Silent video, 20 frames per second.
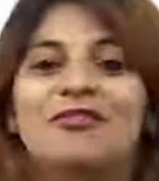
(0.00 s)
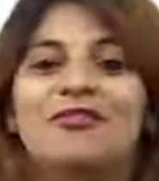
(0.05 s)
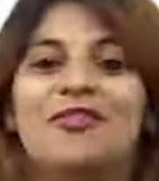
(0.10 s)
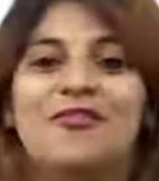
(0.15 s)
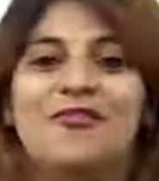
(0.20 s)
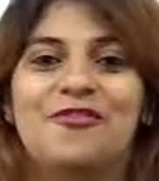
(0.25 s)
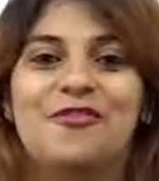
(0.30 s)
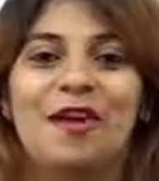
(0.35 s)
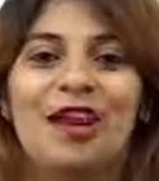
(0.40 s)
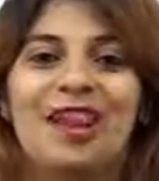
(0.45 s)
of
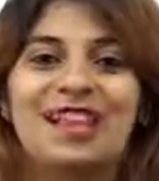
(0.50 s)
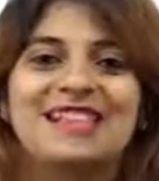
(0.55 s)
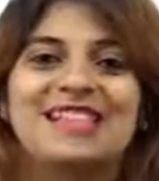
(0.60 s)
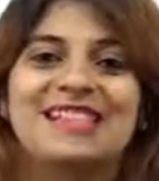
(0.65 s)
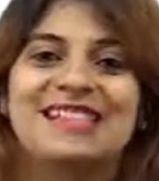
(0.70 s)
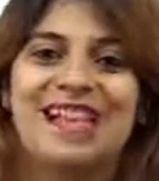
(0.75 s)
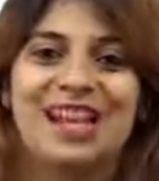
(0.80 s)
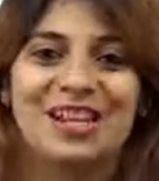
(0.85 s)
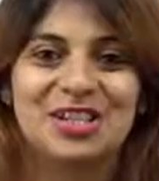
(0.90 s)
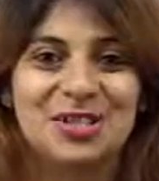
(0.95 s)
the
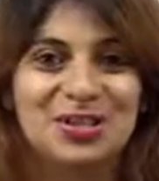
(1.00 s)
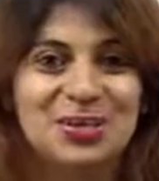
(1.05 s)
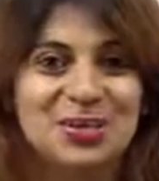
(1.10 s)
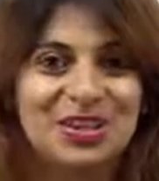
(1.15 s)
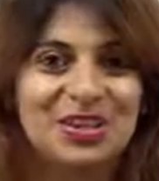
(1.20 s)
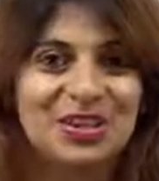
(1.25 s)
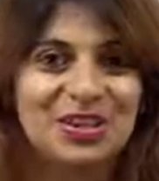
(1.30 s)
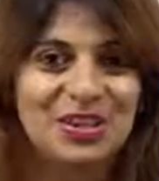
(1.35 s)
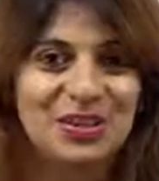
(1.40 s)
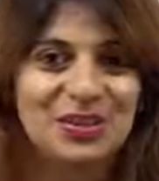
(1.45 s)
phrases that you
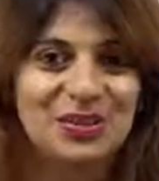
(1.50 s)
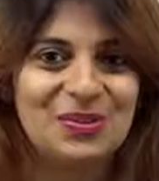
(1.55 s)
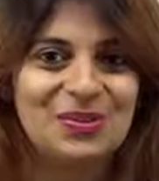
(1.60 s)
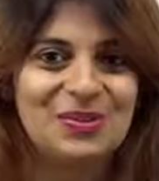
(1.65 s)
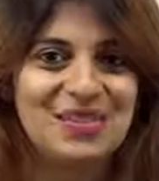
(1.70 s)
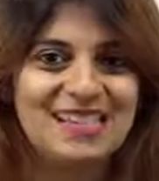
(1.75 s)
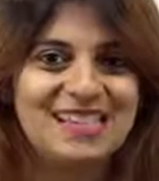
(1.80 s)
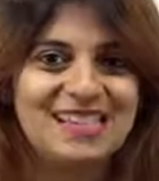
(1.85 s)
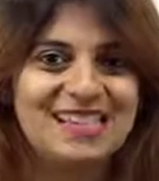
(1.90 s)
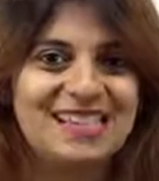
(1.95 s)
can
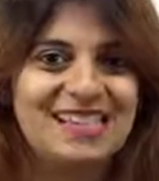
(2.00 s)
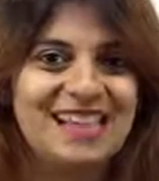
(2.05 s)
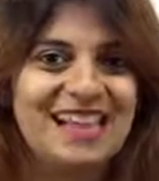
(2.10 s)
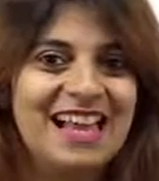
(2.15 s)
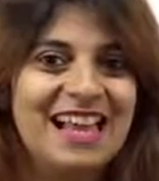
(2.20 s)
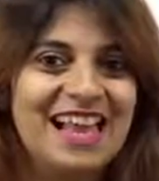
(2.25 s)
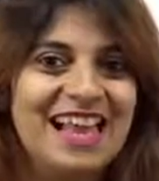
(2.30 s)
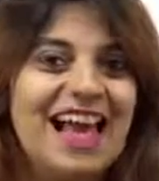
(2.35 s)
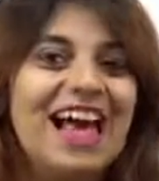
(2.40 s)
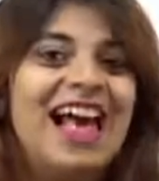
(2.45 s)
use.
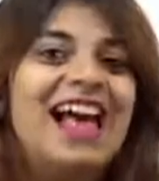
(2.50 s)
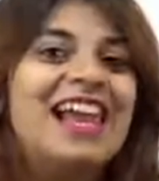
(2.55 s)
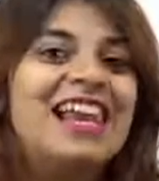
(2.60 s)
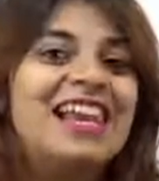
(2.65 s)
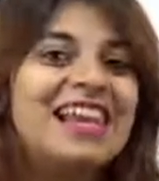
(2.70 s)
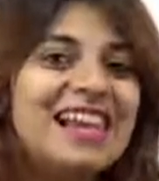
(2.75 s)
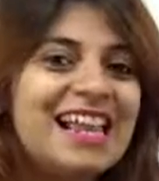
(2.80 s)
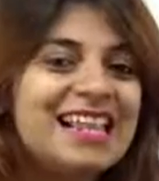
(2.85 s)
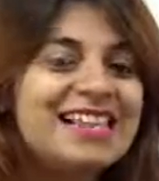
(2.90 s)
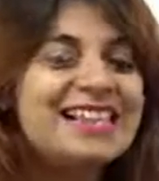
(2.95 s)

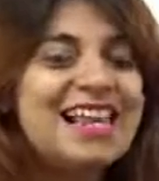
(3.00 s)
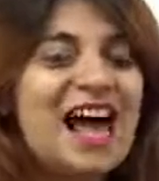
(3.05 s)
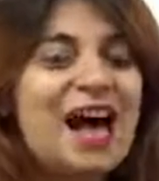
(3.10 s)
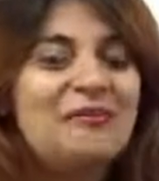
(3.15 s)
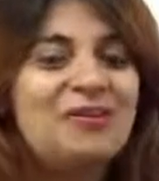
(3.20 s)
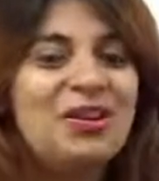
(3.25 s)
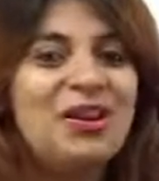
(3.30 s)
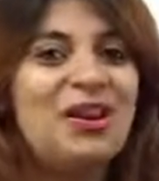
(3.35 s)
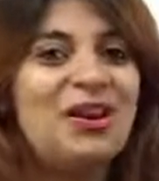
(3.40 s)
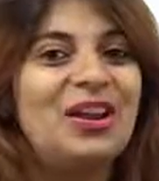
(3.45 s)
Let's
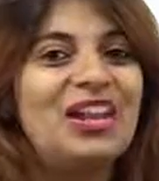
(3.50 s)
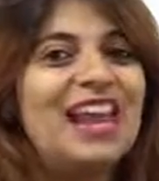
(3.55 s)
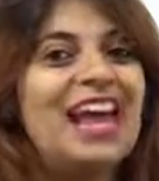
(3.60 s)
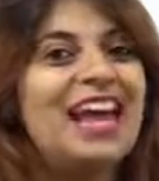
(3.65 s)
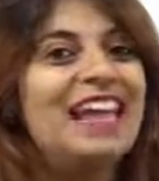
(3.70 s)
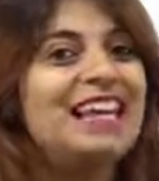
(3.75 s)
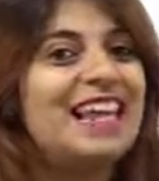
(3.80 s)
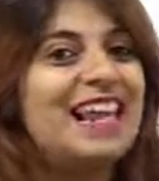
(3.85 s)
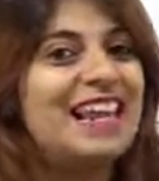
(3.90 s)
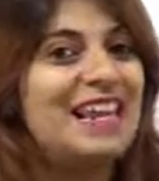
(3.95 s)
have a look
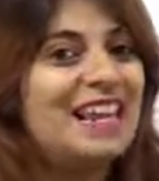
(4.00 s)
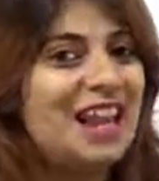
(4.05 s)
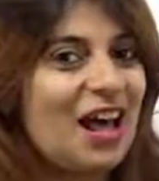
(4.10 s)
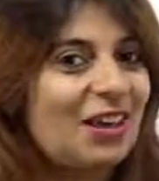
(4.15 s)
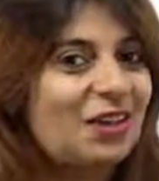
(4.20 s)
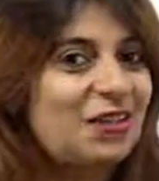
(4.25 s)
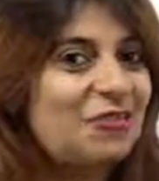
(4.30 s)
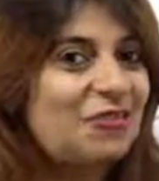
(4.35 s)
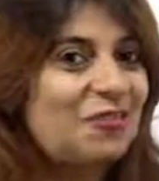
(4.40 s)
at another